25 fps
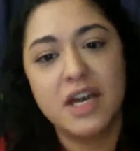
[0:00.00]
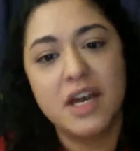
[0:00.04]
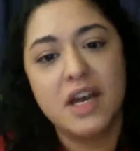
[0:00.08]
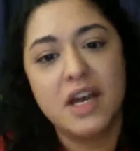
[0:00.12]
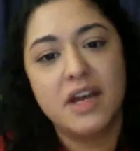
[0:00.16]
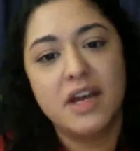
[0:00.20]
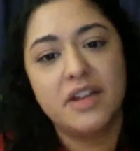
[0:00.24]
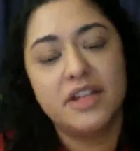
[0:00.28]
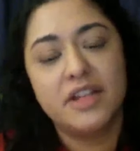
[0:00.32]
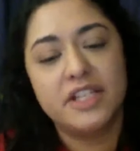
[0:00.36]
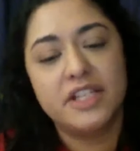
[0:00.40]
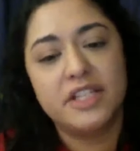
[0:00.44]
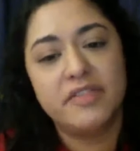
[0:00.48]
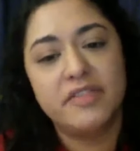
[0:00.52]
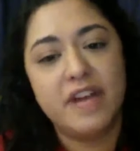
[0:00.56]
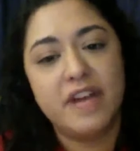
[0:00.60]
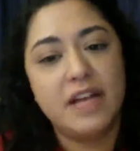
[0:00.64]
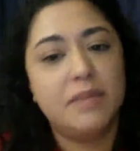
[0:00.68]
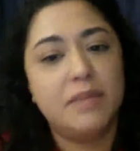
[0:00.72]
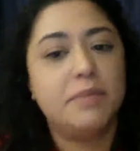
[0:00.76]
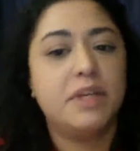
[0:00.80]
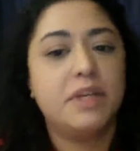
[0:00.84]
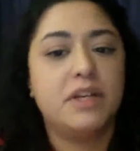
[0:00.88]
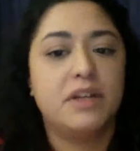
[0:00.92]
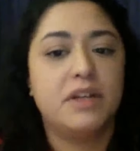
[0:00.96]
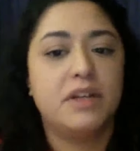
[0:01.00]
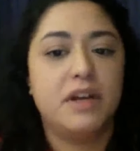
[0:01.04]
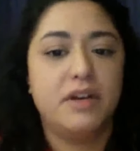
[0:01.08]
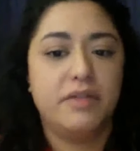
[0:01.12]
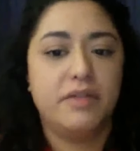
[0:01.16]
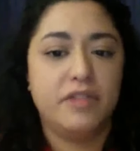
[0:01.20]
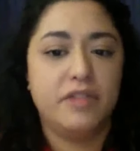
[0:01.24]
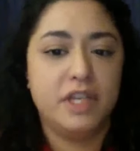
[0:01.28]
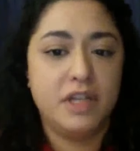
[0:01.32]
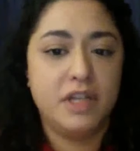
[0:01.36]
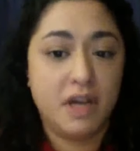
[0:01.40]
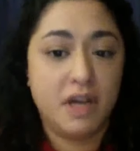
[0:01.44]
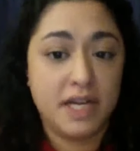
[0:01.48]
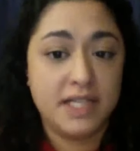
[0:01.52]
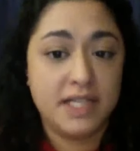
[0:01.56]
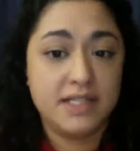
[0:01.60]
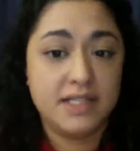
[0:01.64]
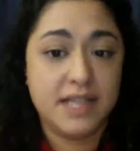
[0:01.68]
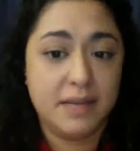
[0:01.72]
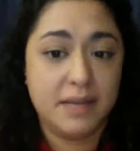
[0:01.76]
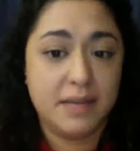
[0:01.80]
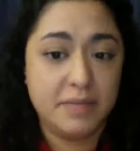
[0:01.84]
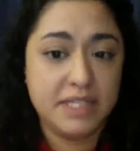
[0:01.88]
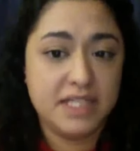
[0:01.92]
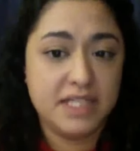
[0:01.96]
The development of the NICE
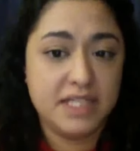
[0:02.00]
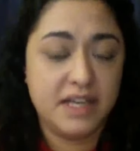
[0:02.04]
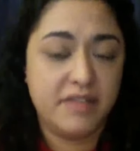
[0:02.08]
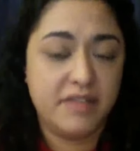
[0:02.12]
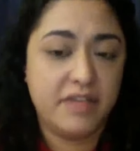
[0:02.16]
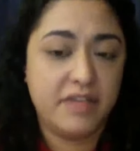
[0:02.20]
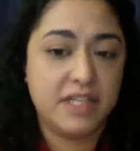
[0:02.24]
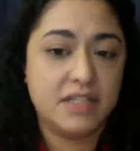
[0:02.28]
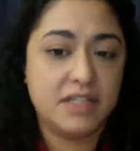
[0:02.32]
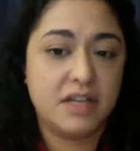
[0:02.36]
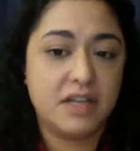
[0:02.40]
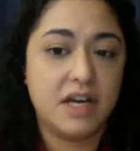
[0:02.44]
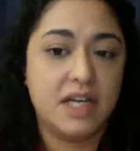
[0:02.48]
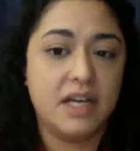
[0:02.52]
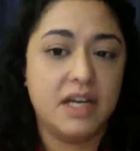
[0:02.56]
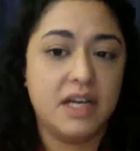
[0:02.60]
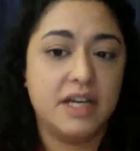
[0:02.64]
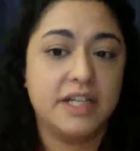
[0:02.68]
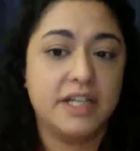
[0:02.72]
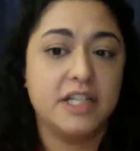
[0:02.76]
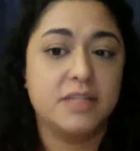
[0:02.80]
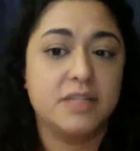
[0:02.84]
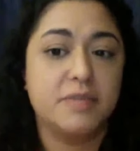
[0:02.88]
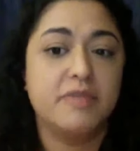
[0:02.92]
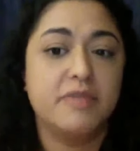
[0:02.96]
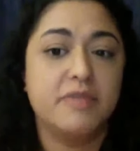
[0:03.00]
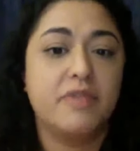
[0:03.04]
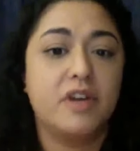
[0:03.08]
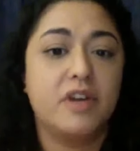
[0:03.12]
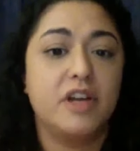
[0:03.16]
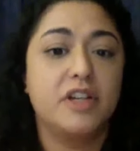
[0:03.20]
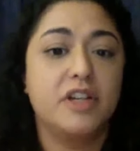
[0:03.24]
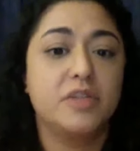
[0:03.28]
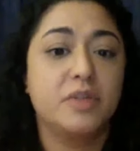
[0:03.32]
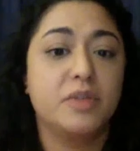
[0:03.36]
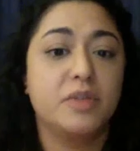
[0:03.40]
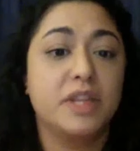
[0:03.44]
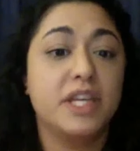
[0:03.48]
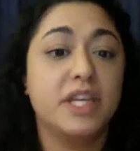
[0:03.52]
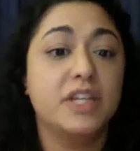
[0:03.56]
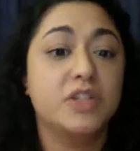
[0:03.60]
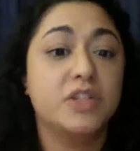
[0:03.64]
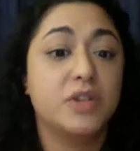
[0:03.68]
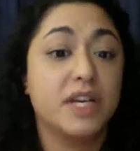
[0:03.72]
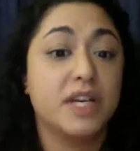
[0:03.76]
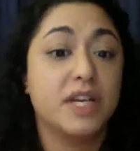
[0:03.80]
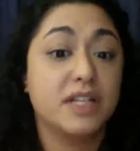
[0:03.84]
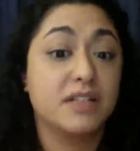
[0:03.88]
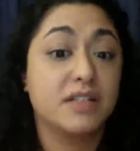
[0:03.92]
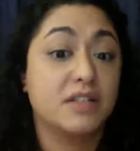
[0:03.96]
MECFS guideline has been followed with
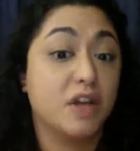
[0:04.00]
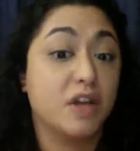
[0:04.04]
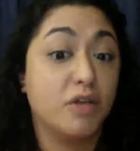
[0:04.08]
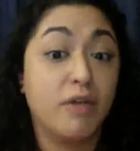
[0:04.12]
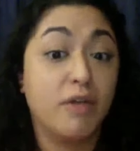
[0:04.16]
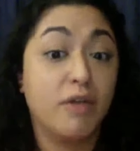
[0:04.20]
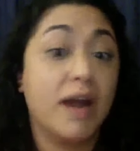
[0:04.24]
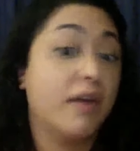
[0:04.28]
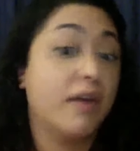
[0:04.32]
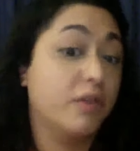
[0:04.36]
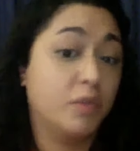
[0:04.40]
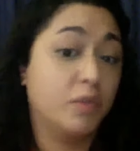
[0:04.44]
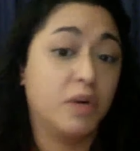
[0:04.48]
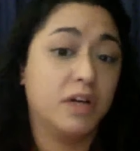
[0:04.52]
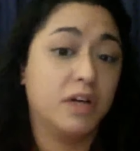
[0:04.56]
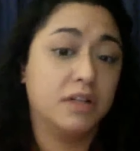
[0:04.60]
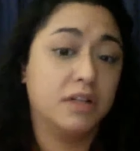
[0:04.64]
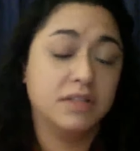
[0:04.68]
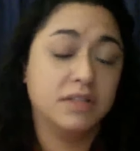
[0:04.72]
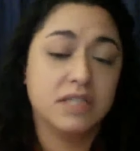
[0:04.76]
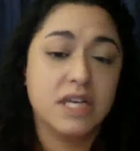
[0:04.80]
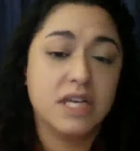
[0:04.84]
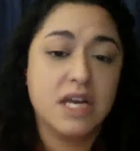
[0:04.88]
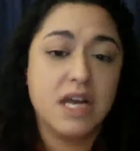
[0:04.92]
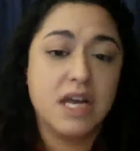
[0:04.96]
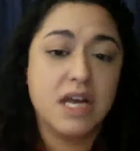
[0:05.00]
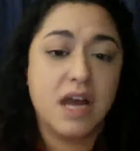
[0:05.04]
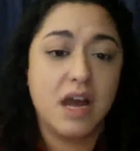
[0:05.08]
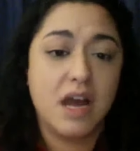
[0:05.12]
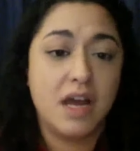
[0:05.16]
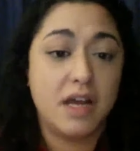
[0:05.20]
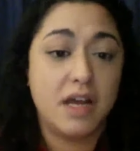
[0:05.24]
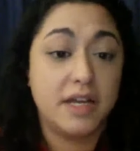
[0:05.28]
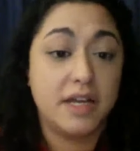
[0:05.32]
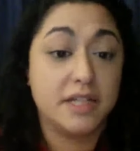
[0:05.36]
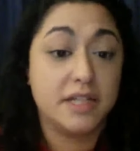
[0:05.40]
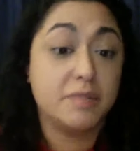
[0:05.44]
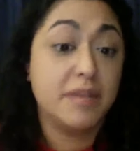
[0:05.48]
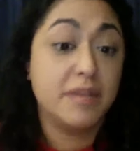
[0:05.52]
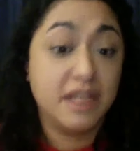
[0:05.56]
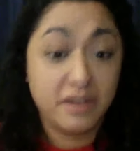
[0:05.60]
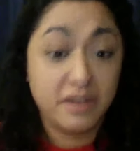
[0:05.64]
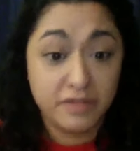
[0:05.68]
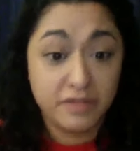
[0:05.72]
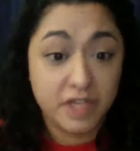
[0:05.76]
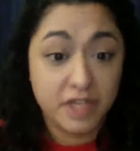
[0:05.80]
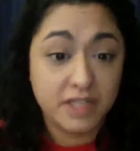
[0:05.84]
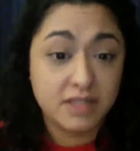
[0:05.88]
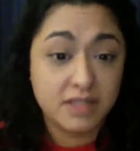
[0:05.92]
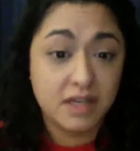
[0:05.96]
interest around the world, as many of
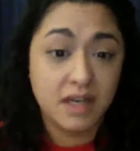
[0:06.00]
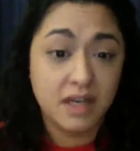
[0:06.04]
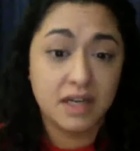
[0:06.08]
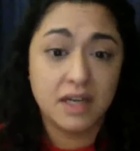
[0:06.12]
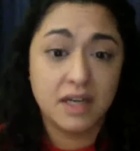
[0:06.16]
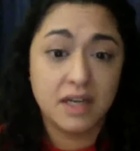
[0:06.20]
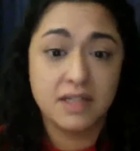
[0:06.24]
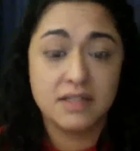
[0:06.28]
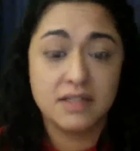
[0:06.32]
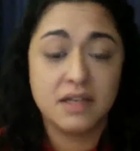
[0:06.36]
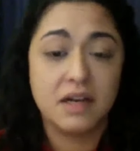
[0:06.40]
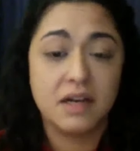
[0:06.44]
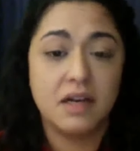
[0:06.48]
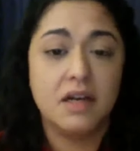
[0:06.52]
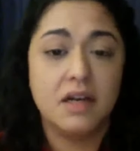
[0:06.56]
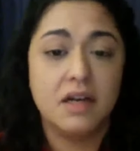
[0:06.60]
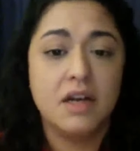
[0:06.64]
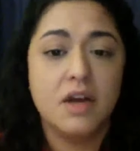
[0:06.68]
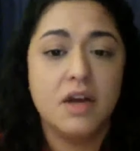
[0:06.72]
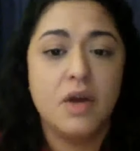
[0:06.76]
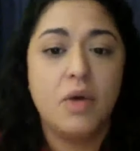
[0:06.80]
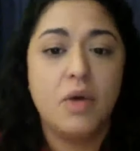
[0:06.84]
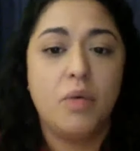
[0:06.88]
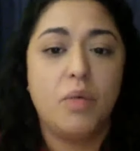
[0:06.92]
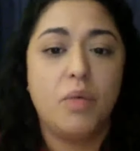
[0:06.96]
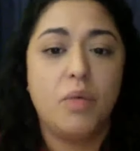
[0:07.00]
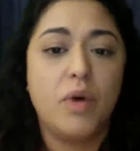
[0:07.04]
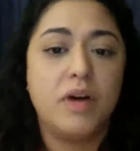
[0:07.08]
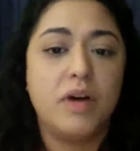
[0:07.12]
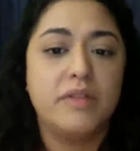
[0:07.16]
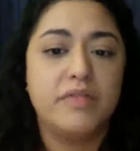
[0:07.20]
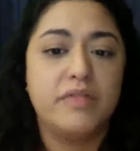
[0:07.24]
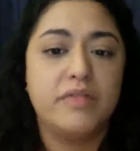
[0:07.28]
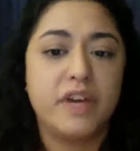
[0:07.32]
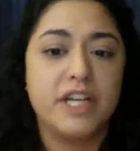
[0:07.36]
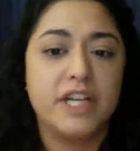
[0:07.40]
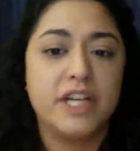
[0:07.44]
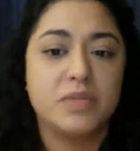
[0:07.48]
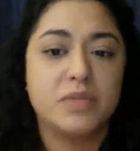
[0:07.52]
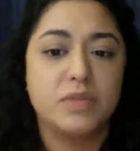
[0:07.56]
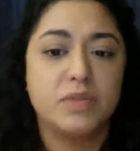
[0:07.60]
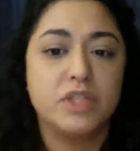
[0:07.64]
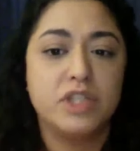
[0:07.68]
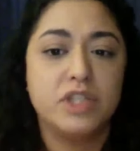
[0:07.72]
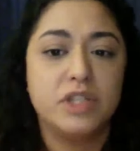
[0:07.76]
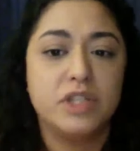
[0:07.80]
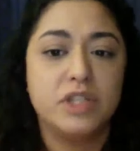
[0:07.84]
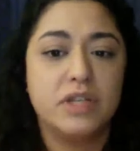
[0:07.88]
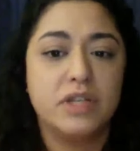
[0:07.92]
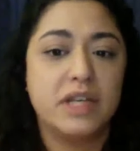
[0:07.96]
these guidelines are. What advice would
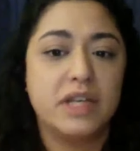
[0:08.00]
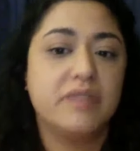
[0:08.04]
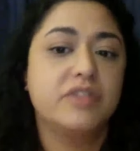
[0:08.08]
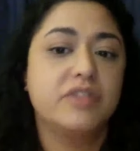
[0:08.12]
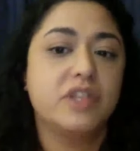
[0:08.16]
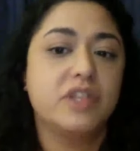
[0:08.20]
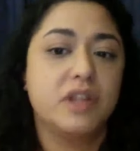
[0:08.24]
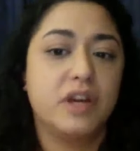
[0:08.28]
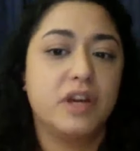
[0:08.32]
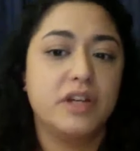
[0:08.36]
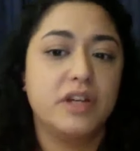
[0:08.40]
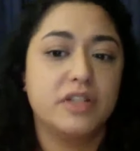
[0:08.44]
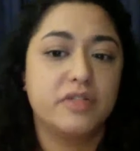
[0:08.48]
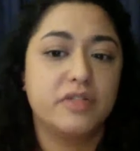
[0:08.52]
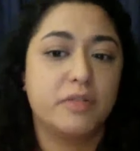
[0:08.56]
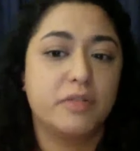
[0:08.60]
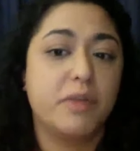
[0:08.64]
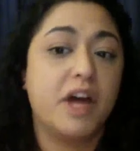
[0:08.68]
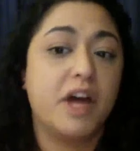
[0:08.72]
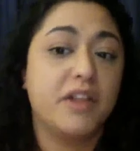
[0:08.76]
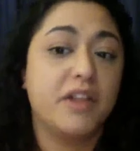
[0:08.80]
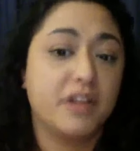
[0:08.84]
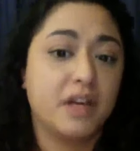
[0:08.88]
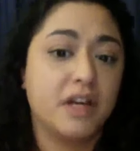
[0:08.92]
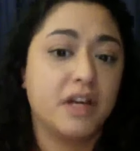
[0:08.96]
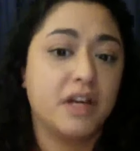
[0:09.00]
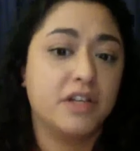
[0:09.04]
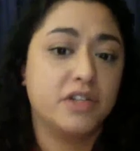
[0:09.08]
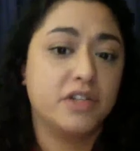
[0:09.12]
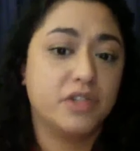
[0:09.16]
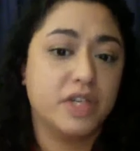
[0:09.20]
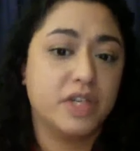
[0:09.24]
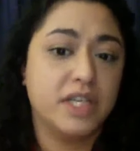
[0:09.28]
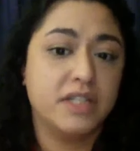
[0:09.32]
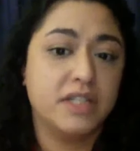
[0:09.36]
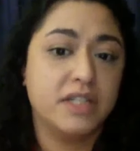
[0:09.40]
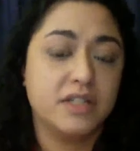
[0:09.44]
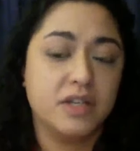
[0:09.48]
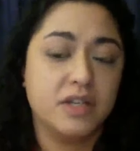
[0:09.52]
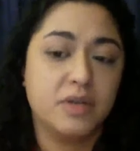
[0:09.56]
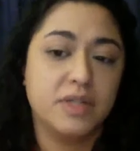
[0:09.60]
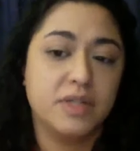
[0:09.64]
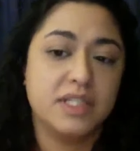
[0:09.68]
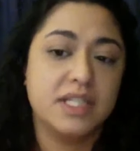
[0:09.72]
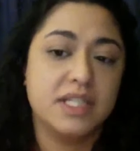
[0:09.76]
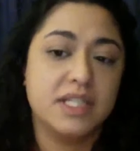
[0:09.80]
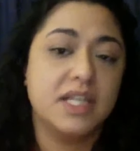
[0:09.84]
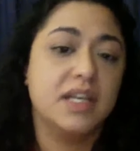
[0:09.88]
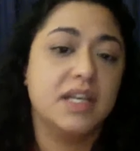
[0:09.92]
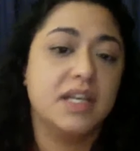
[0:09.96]
you give to those from other countries who are
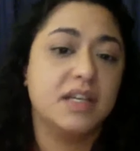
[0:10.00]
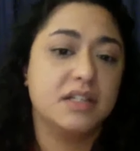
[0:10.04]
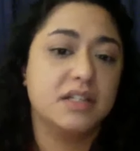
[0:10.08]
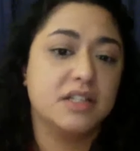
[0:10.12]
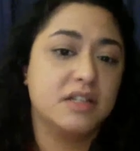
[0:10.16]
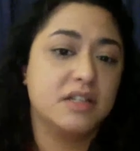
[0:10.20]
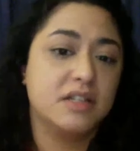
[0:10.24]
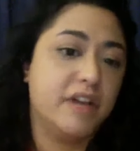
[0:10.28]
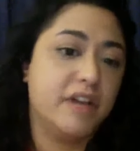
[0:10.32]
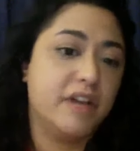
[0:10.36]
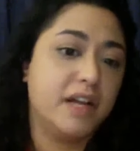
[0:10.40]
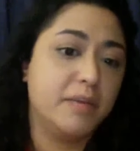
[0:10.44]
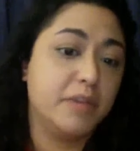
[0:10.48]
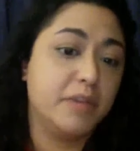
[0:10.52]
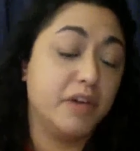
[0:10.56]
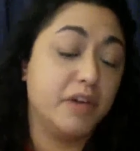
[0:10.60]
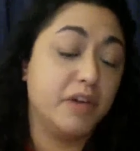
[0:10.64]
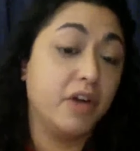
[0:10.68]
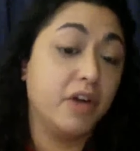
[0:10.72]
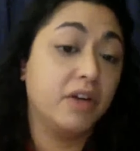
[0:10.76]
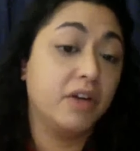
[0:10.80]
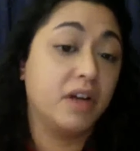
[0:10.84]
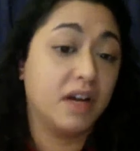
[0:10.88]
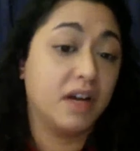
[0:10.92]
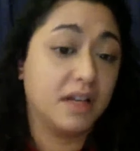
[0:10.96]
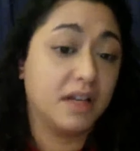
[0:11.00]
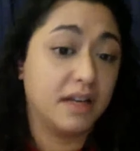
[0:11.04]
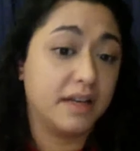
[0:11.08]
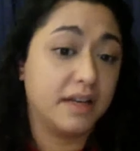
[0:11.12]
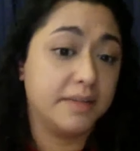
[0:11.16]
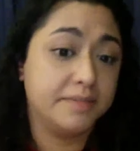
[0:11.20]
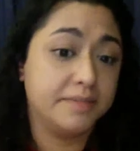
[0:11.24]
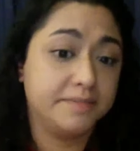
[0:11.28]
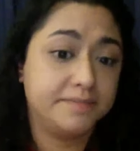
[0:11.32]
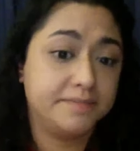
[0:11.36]
seeking to develop their own guideline?